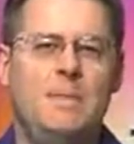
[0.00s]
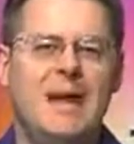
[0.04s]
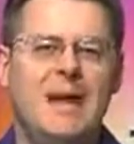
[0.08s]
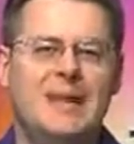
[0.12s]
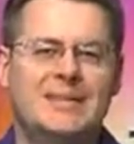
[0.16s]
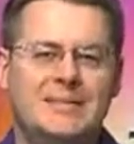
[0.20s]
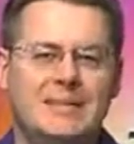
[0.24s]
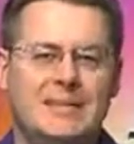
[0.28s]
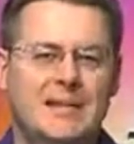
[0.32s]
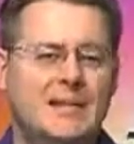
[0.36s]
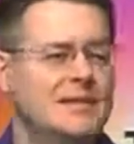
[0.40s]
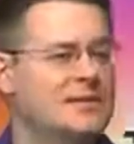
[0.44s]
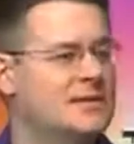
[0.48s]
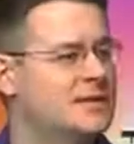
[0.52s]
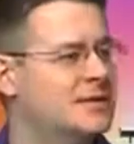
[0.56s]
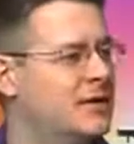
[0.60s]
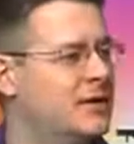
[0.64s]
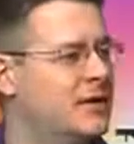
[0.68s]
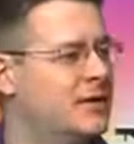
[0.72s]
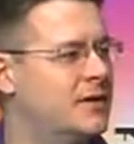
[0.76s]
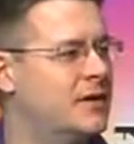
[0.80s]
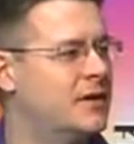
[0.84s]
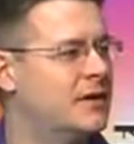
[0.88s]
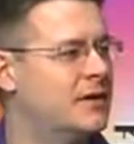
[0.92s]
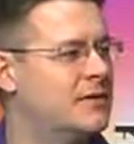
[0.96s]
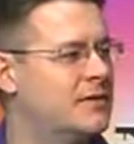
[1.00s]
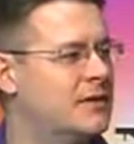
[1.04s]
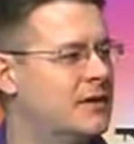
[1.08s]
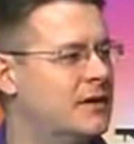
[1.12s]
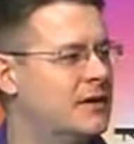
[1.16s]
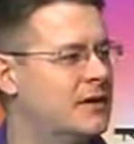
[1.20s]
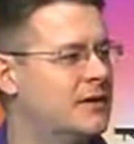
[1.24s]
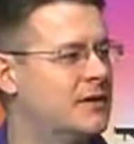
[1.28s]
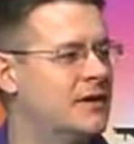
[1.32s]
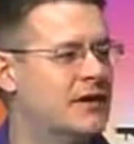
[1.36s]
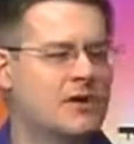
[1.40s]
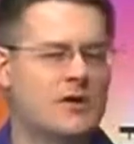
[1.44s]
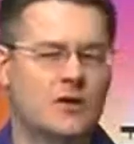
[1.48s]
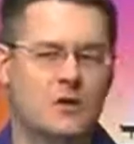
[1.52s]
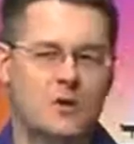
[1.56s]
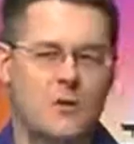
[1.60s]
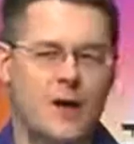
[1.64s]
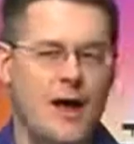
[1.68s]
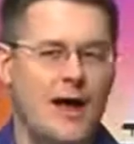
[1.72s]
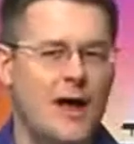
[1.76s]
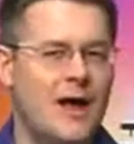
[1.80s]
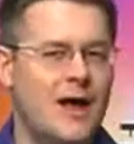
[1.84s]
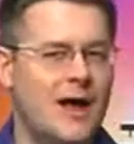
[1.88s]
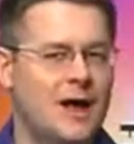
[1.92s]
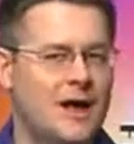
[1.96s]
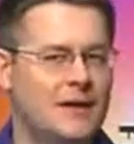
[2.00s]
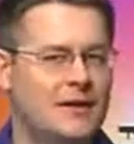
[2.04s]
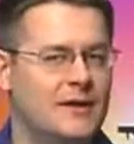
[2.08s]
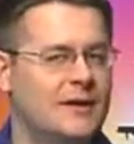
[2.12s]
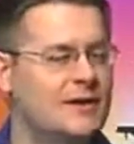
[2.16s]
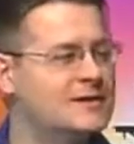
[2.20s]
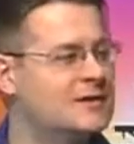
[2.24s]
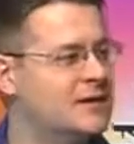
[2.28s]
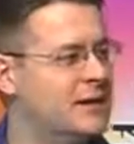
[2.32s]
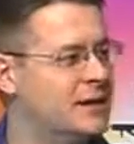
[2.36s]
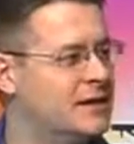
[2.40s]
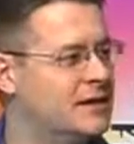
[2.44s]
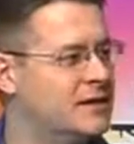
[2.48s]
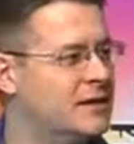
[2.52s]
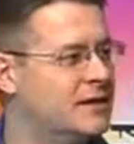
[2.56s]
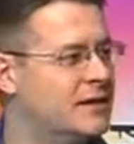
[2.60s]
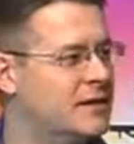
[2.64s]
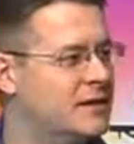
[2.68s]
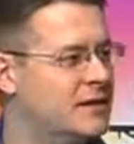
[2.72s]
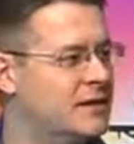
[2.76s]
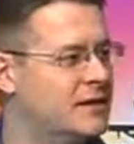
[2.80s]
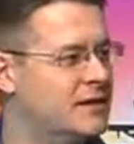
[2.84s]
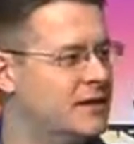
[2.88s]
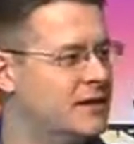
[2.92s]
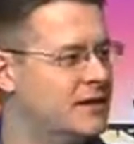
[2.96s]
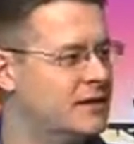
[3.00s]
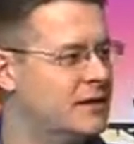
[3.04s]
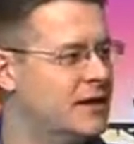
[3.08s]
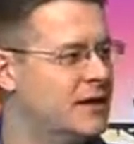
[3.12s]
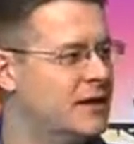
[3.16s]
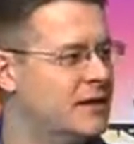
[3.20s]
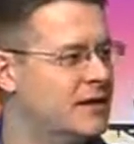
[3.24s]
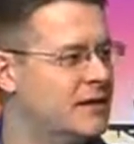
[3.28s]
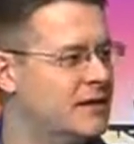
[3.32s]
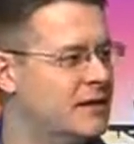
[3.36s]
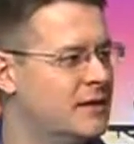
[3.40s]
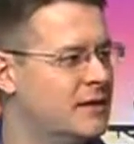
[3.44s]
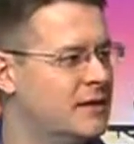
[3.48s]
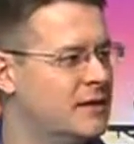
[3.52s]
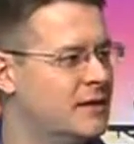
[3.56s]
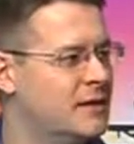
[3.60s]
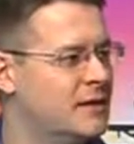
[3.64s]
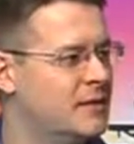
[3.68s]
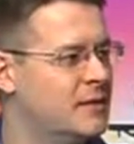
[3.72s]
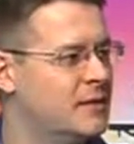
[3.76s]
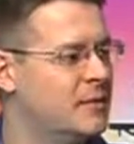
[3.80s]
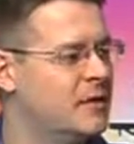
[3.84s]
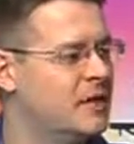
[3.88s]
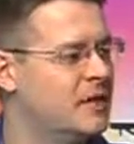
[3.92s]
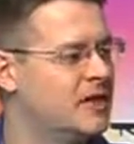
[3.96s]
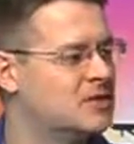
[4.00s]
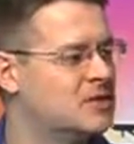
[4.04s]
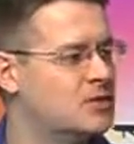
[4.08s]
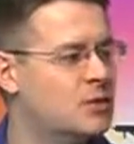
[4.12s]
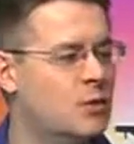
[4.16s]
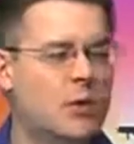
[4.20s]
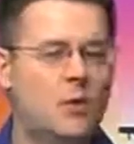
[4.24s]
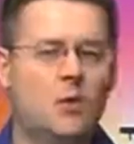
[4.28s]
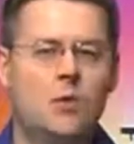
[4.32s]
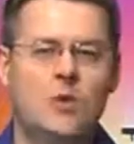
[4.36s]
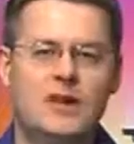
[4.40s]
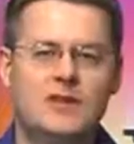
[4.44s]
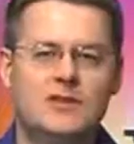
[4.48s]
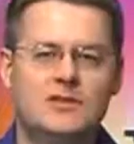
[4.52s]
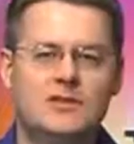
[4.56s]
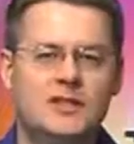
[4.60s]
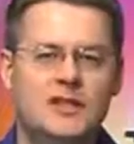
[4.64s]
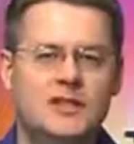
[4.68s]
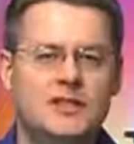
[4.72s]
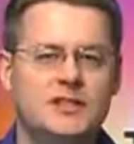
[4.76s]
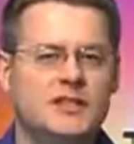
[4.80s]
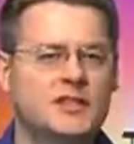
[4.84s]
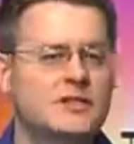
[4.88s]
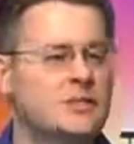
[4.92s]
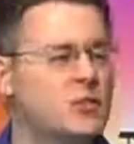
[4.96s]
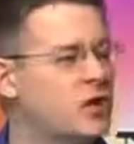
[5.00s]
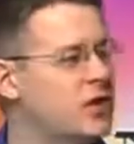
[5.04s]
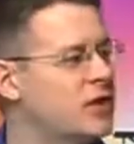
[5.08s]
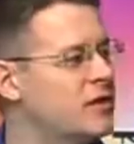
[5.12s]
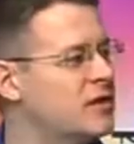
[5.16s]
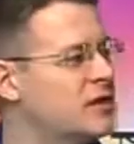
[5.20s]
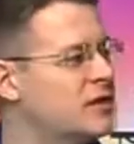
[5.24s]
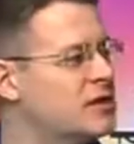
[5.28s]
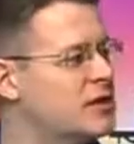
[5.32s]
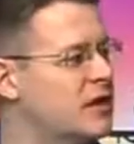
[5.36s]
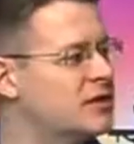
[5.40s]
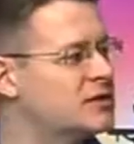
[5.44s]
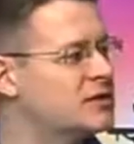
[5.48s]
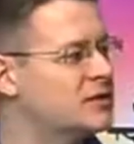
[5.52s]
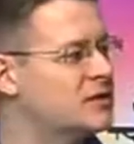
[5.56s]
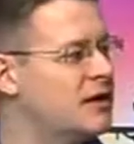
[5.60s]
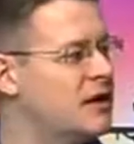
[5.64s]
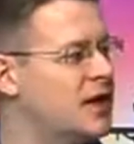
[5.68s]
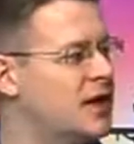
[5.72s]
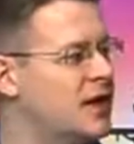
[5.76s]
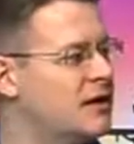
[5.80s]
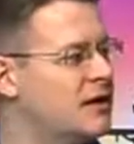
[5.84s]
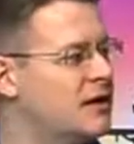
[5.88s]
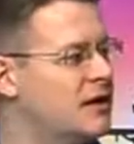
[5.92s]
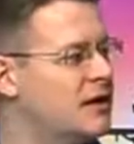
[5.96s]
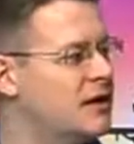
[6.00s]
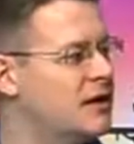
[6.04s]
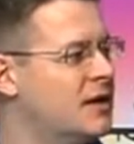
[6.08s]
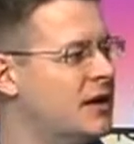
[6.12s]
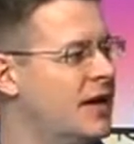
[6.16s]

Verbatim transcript: best case scenario, the Quran is unclear here, right? That's right. Because was Jesus put on the cross or not?